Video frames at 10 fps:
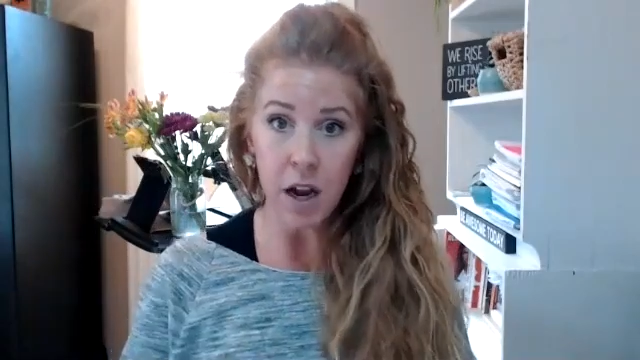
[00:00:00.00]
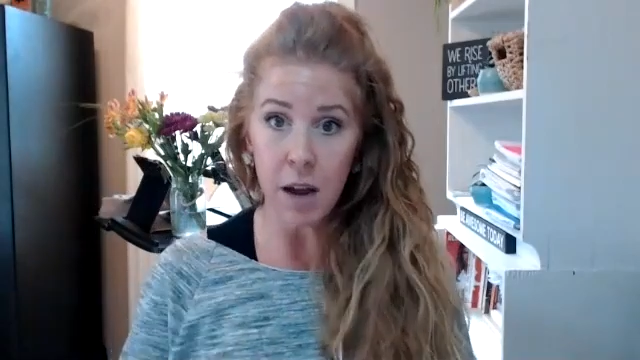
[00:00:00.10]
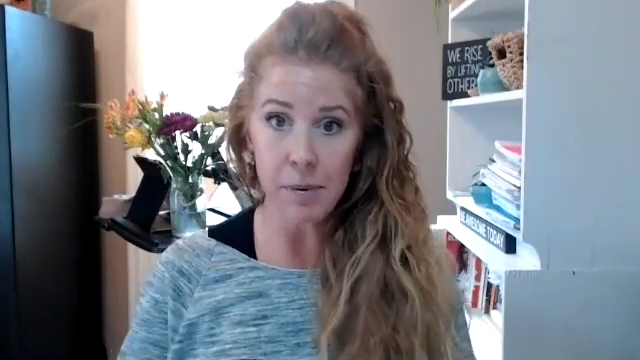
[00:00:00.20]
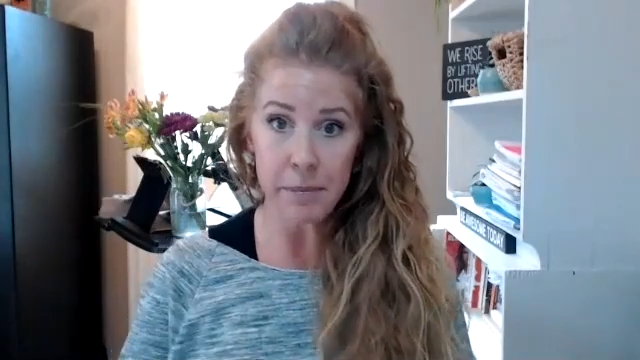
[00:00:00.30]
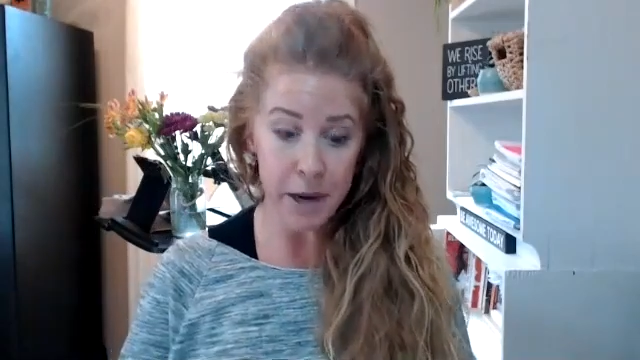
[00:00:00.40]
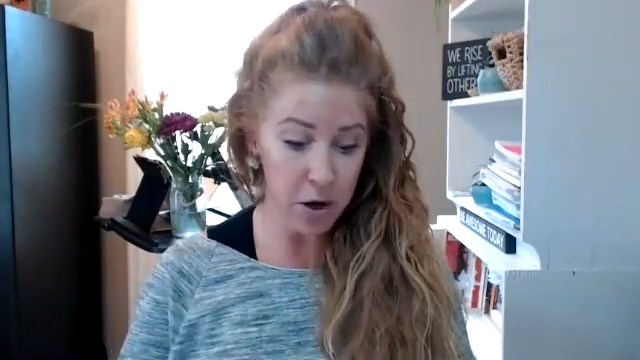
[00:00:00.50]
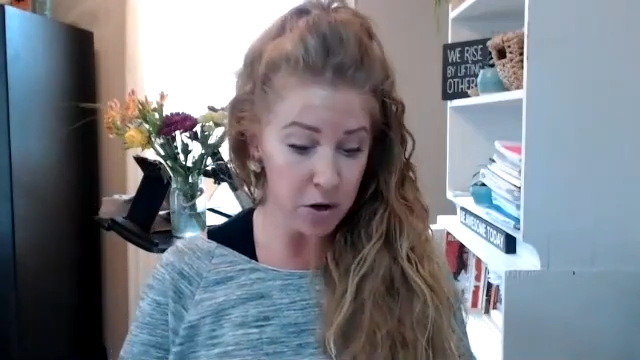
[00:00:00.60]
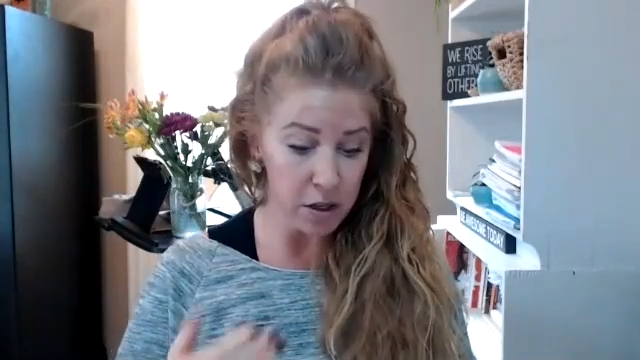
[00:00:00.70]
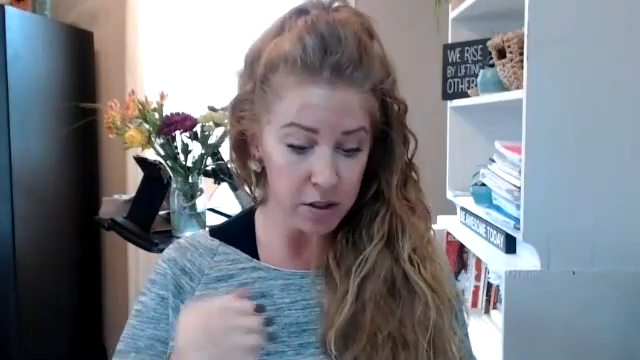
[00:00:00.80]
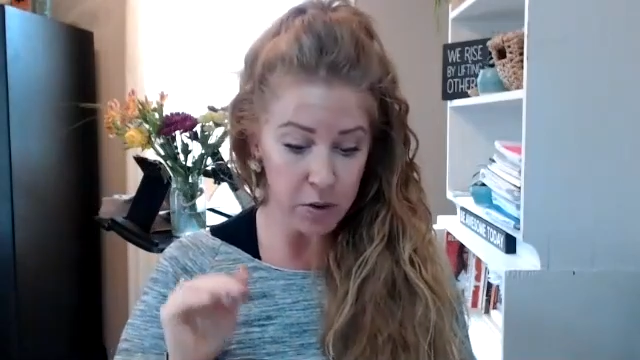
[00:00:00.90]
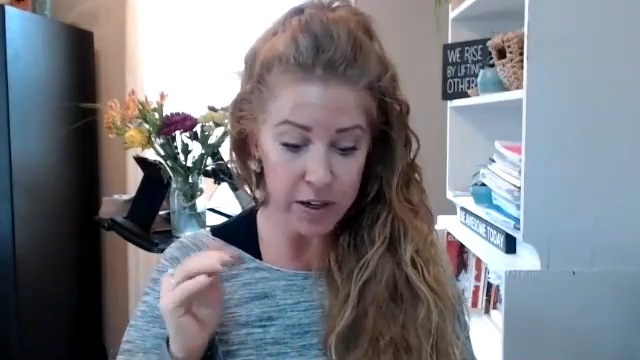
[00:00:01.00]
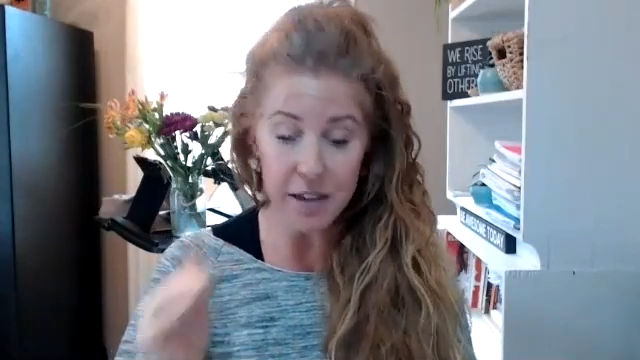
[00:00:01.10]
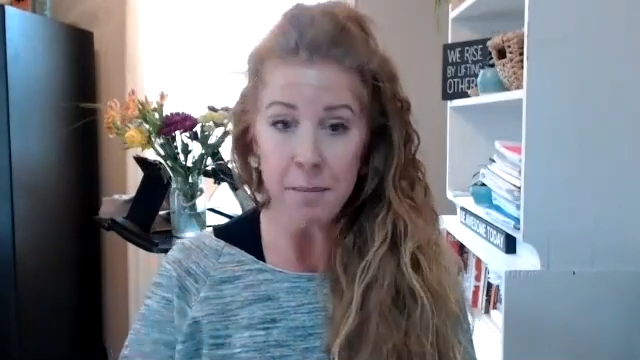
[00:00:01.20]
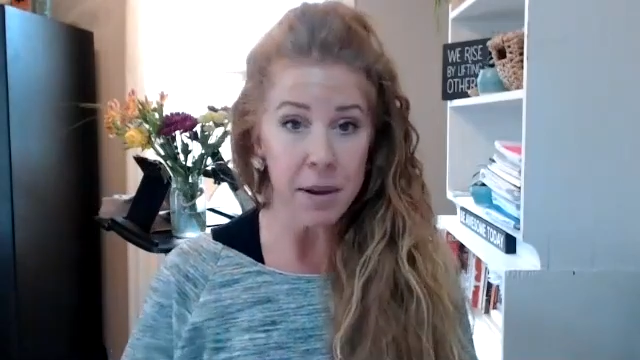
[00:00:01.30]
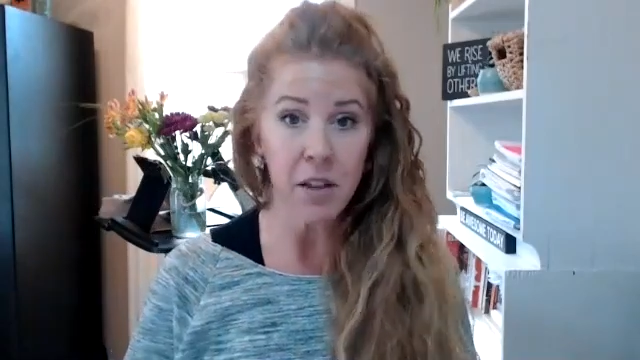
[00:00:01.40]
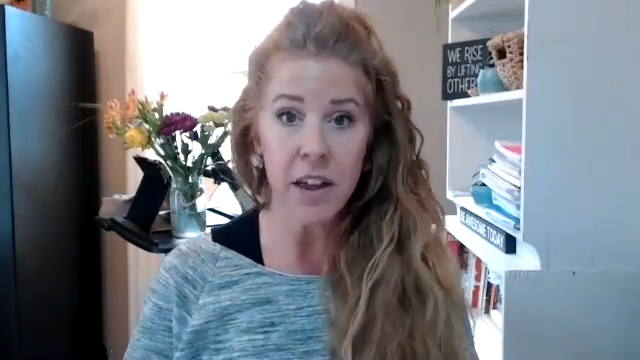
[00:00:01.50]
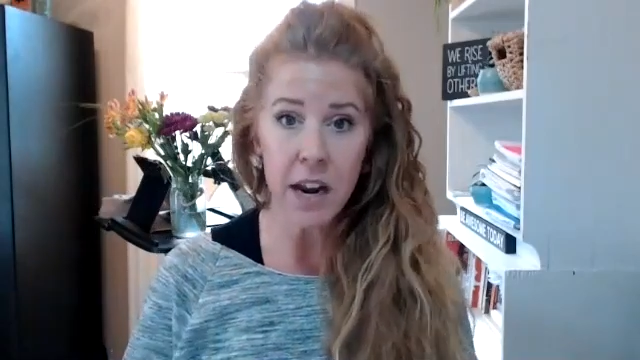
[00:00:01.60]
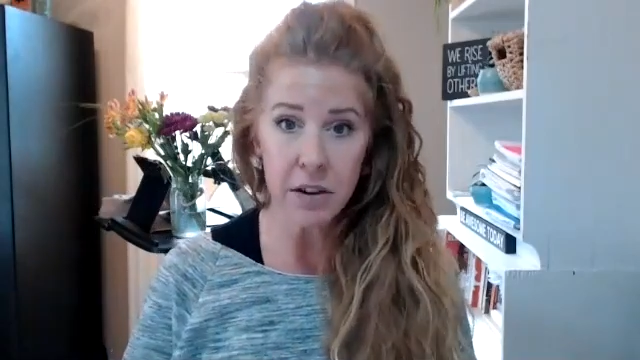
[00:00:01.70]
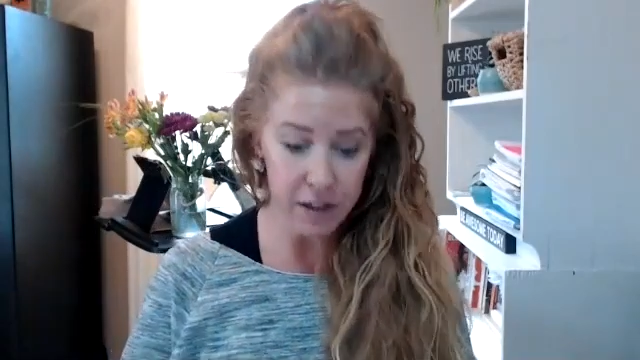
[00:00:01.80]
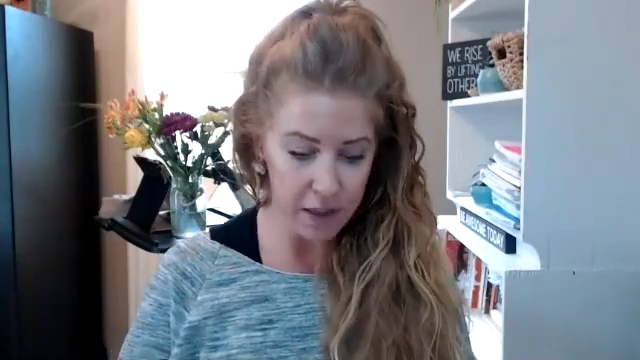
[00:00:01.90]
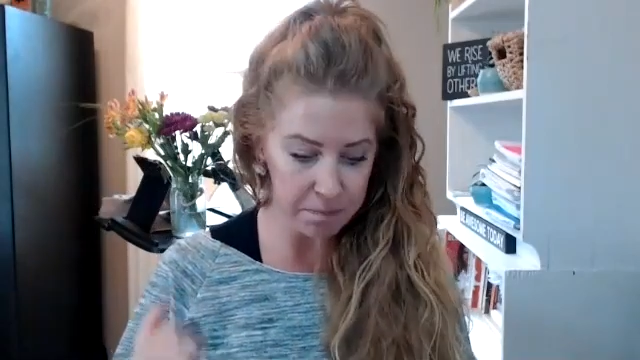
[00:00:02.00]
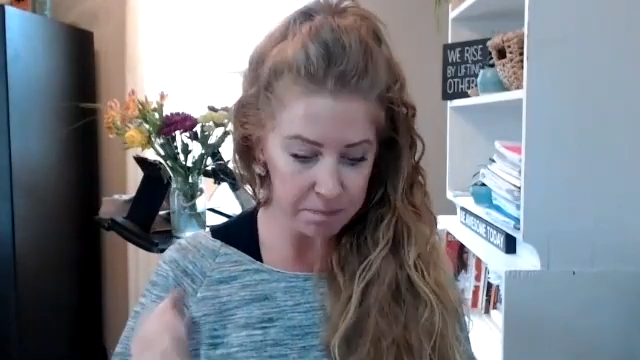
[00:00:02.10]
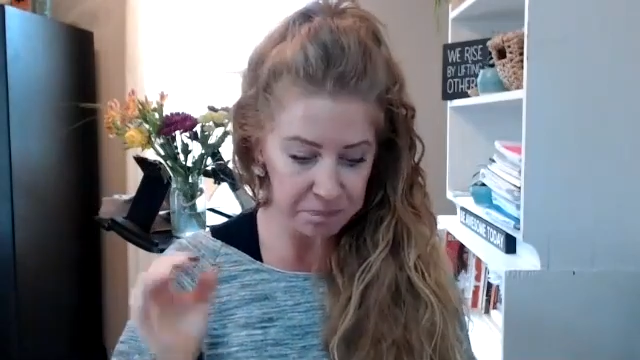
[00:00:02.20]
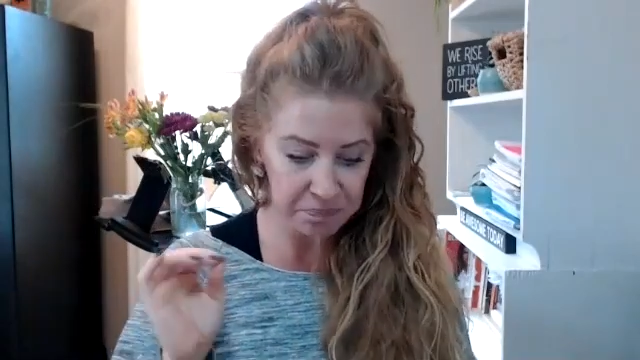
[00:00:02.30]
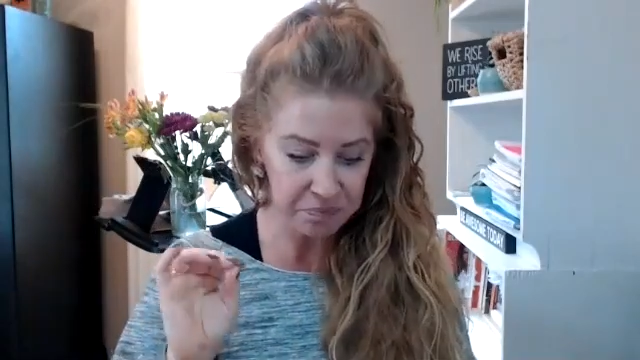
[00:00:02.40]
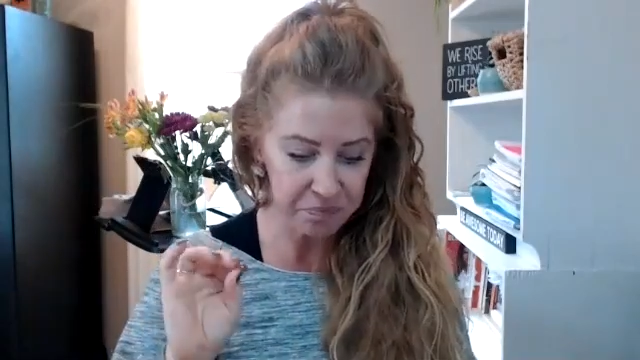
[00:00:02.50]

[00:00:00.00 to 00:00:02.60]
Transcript: a couple of my girls. So I need to mail that out to them.